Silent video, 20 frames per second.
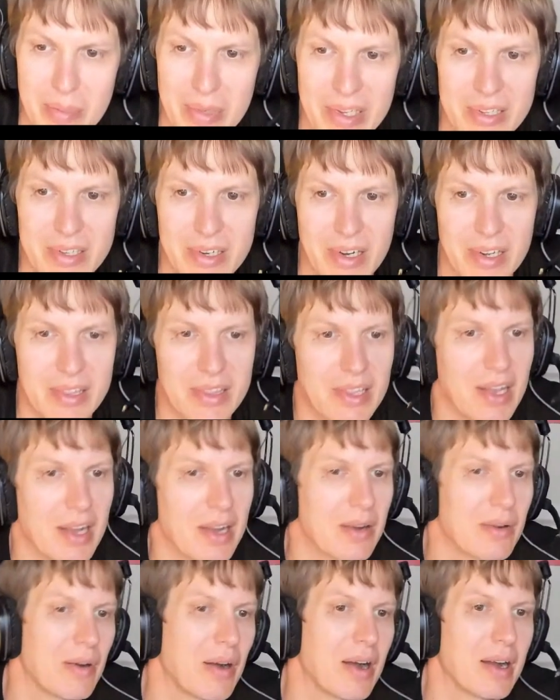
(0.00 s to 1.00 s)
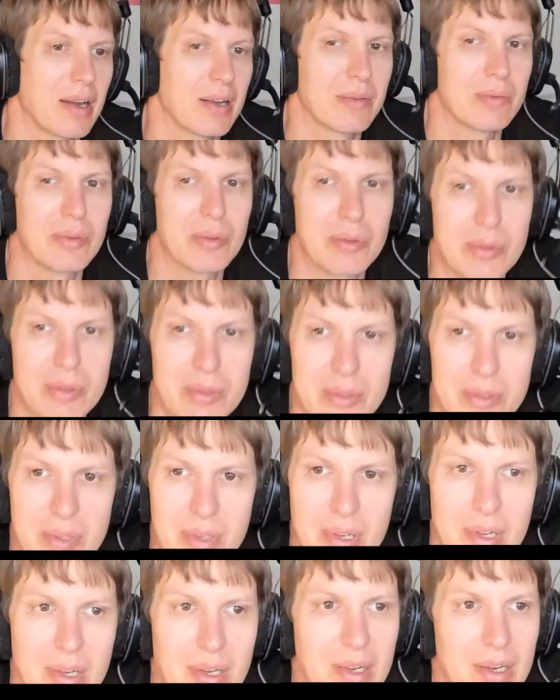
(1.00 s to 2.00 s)
complete right now, I would
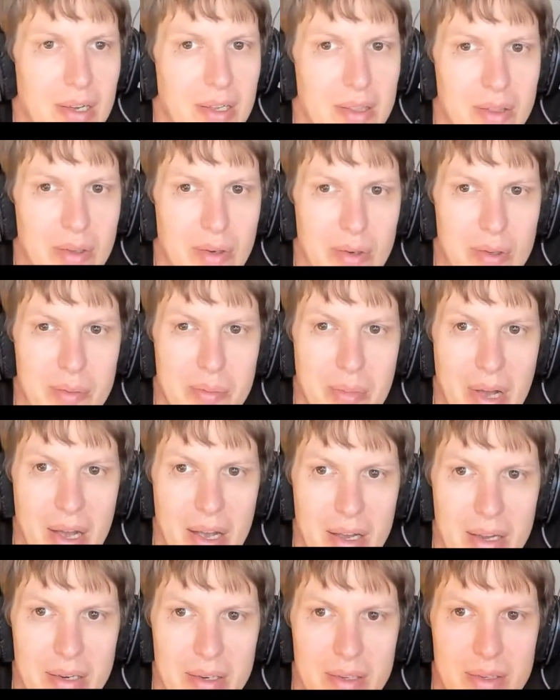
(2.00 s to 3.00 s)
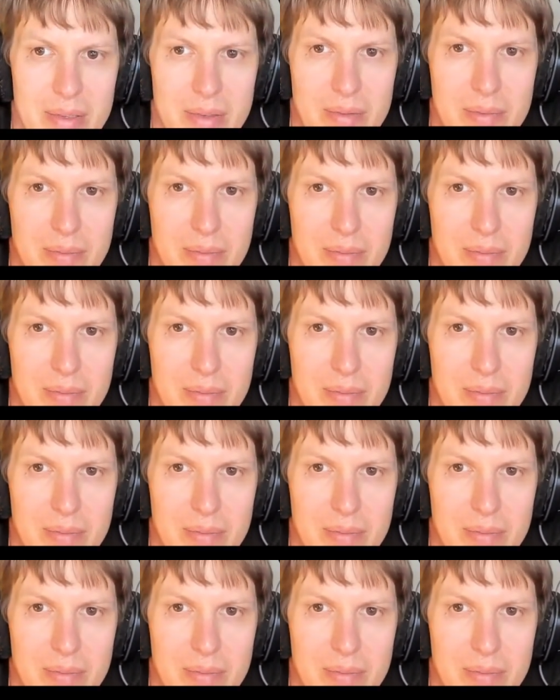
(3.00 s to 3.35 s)
not mind.